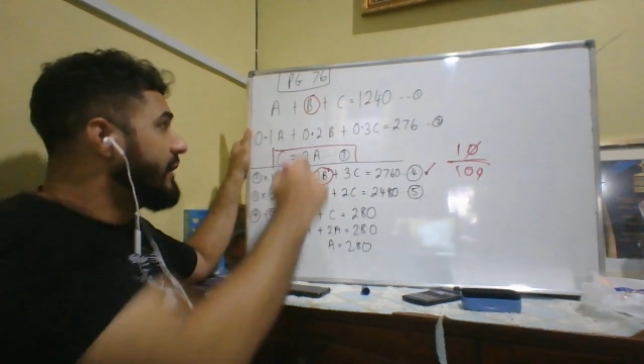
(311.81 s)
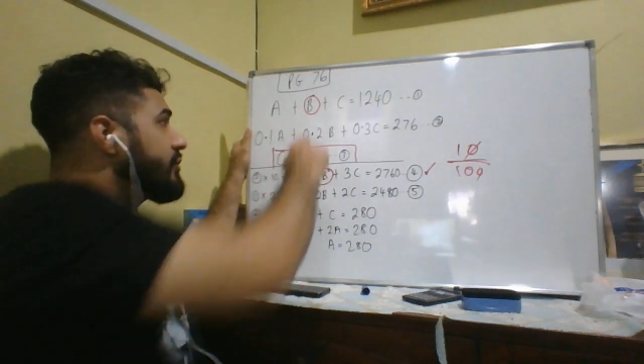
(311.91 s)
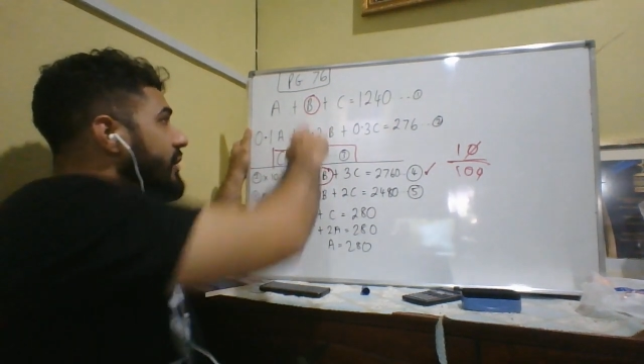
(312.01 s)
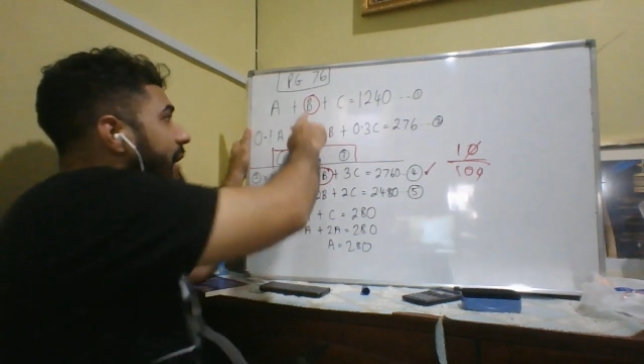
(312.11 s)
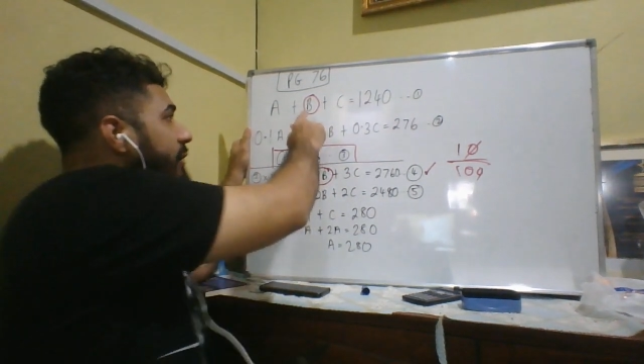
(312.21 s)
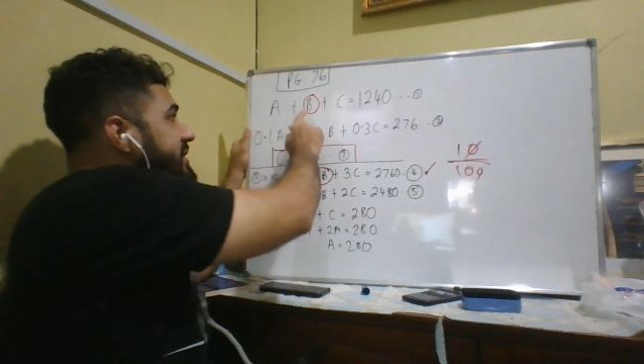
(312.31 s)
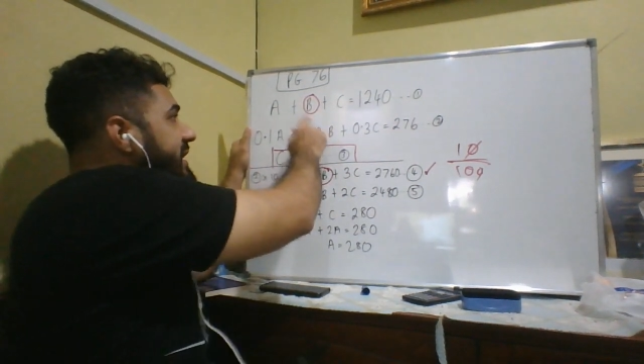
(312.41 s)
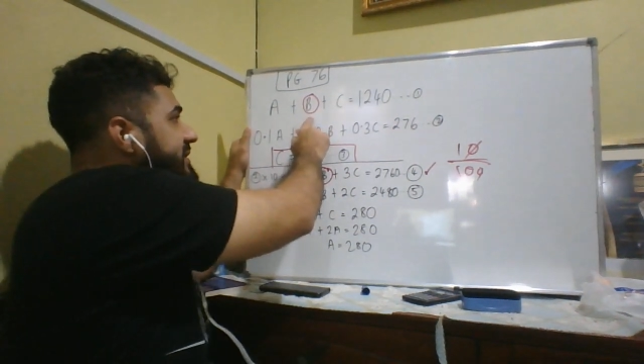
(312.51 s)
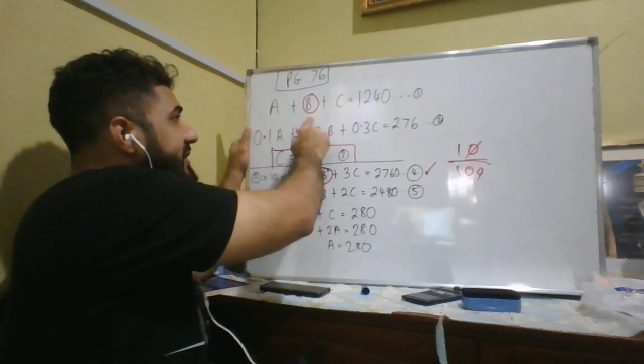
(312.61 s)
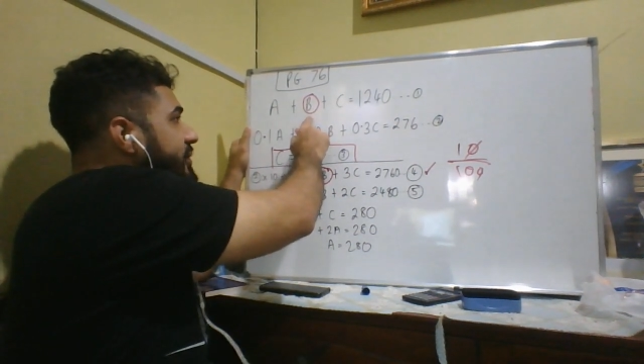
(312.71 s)
So how to
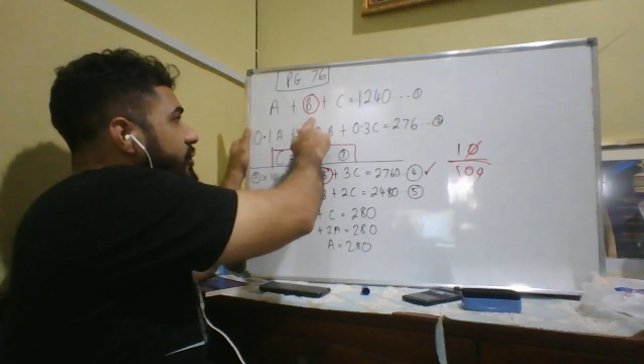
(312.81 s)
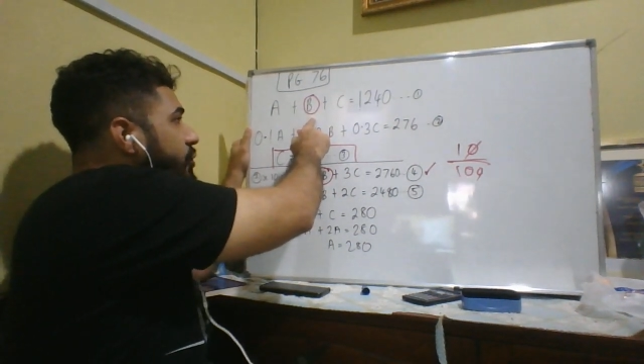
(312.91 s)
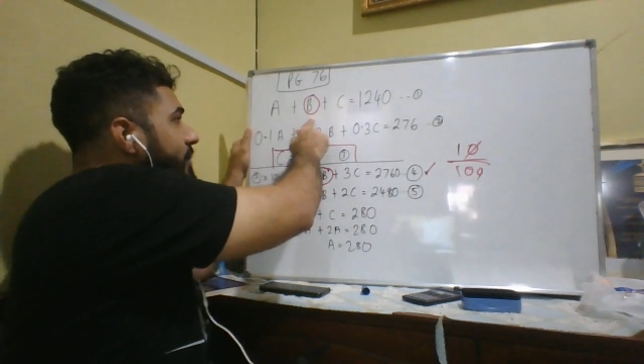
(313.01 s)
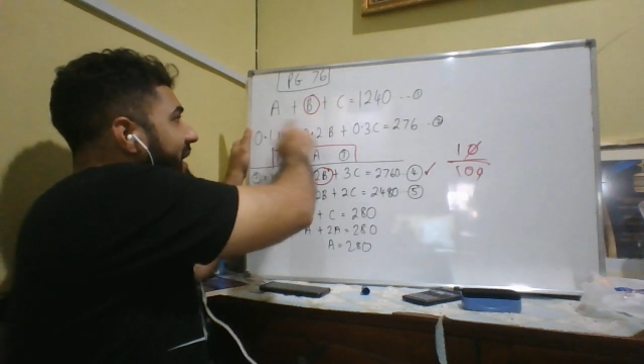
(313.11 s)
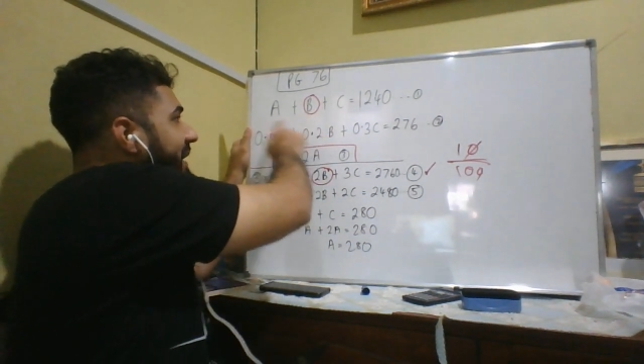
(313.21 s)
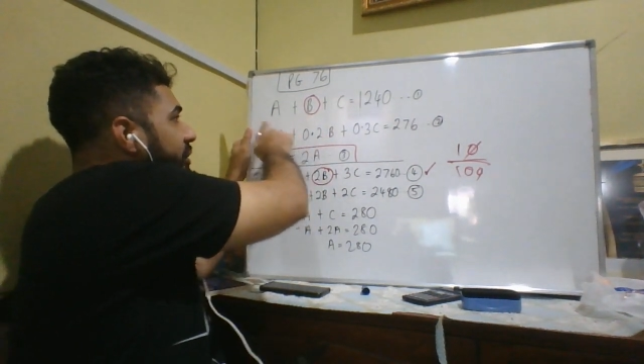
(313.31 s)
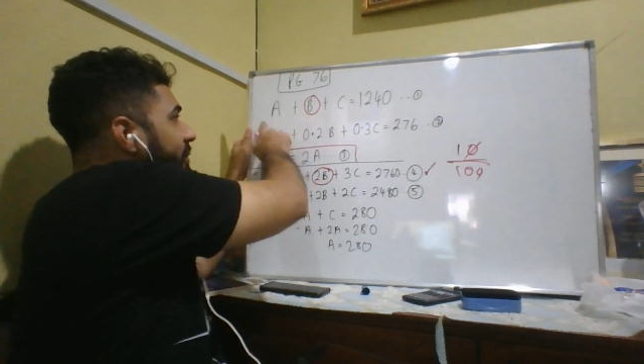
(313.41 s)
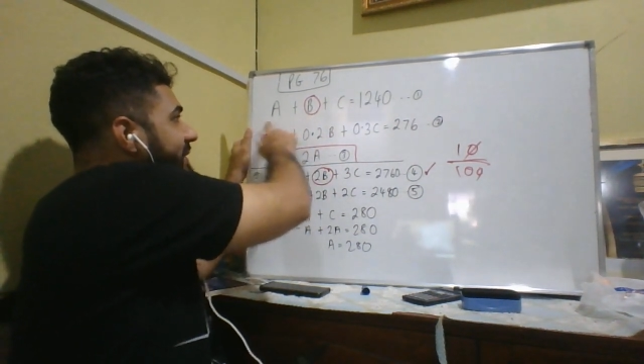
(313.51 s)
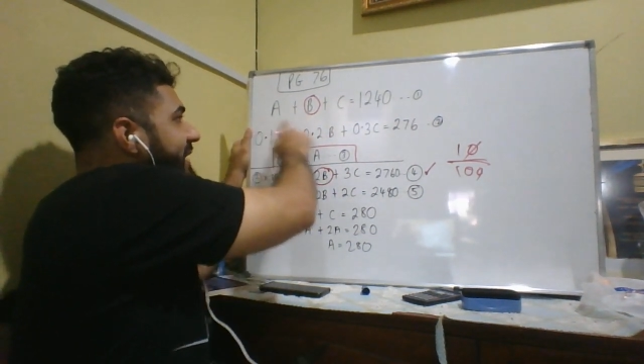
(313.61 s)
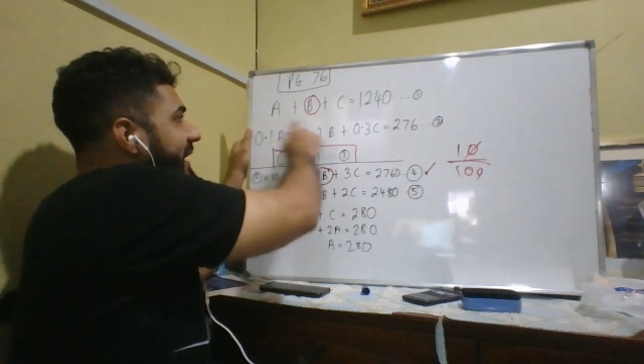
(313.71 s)
change this to 2B? You
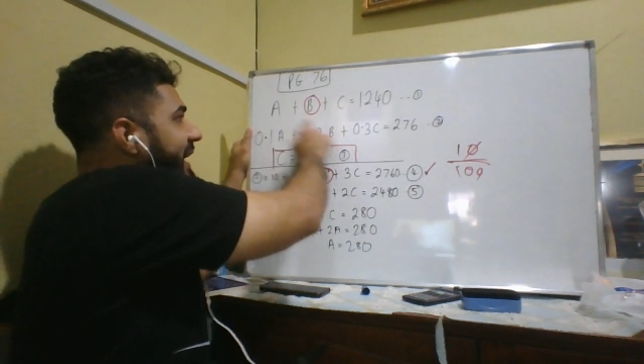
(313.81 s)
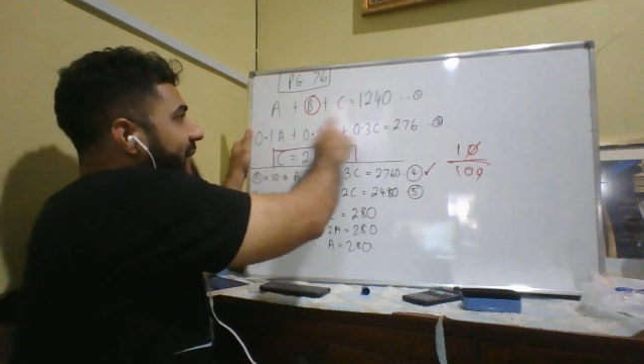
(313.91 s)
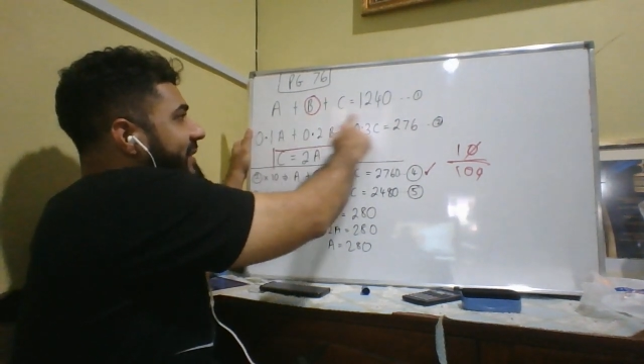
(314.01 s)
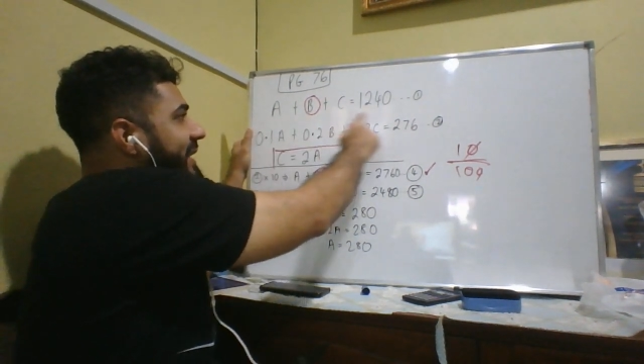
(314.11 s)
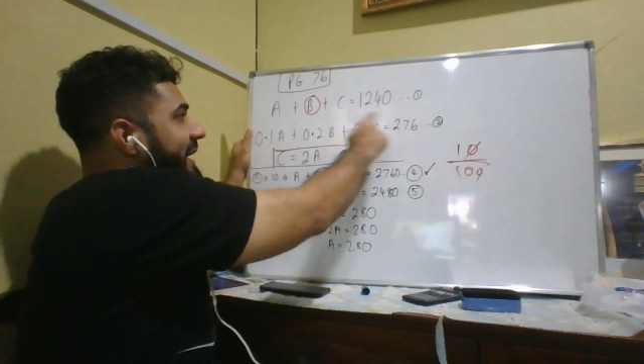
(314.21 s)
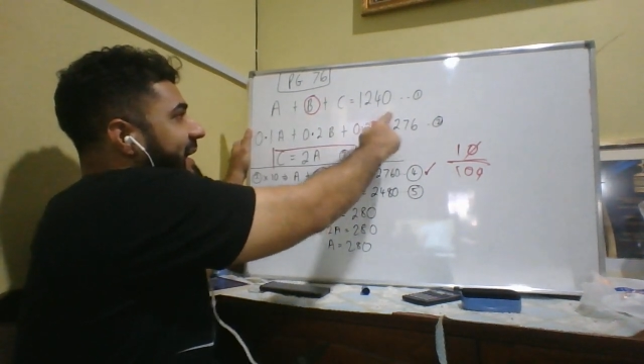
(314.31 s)
must take everything